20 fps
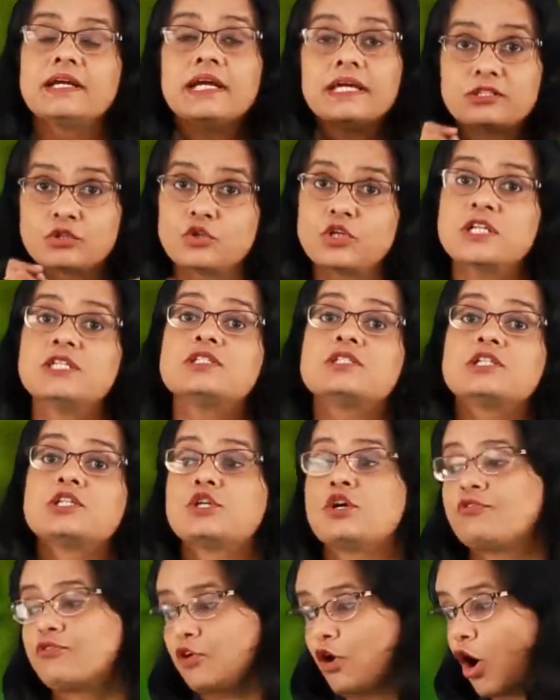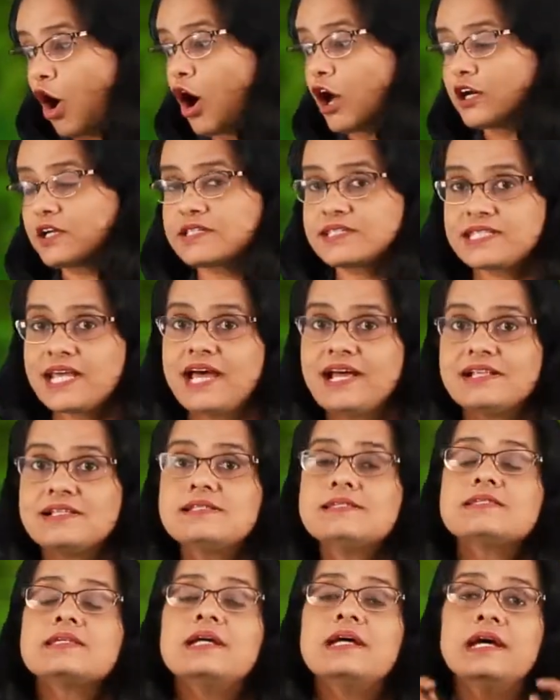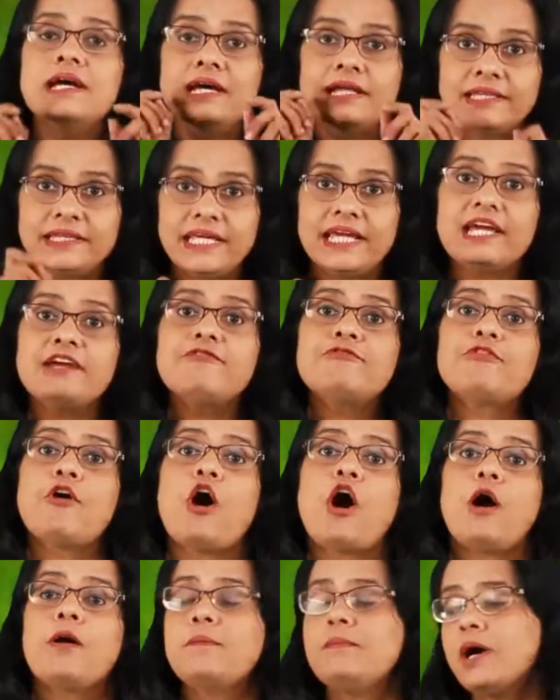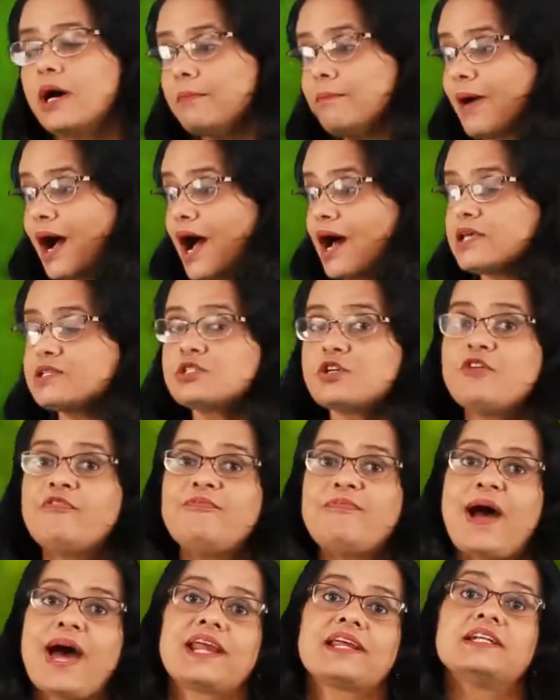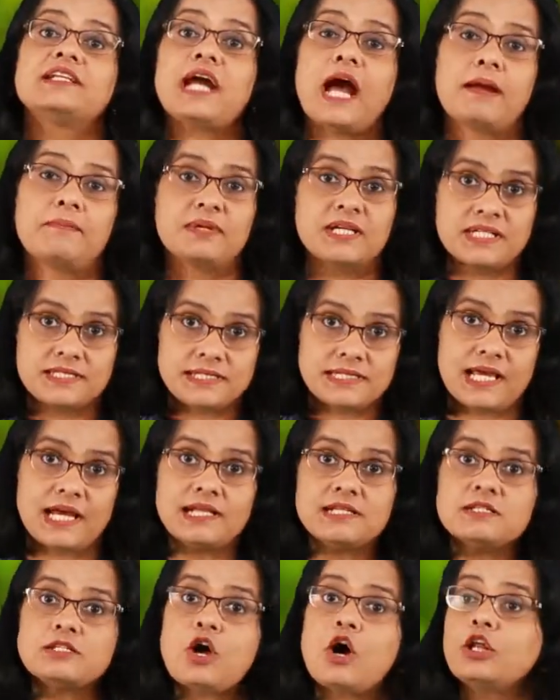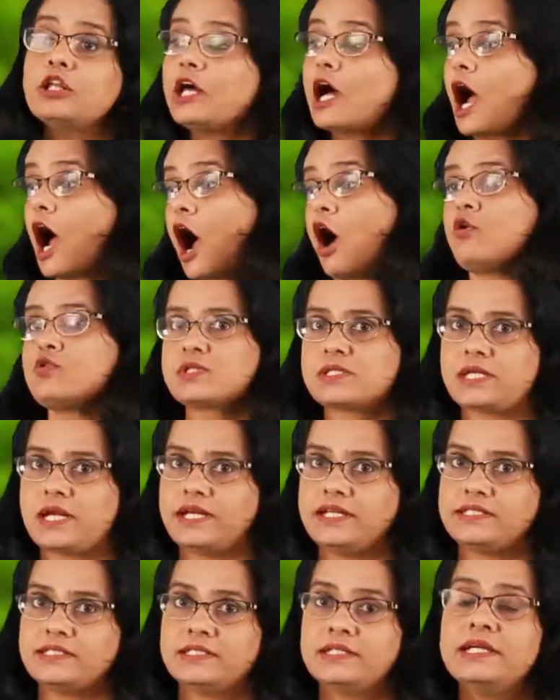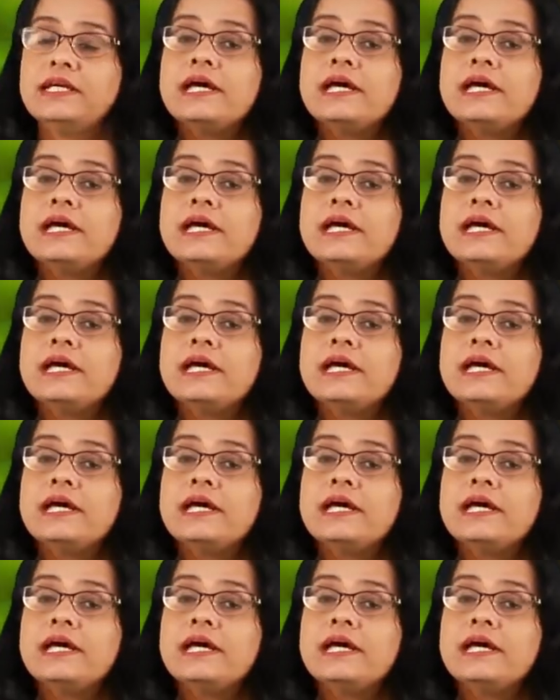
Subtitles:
So instead of cork cells, they form a mass of parenchymatous cells on the outside.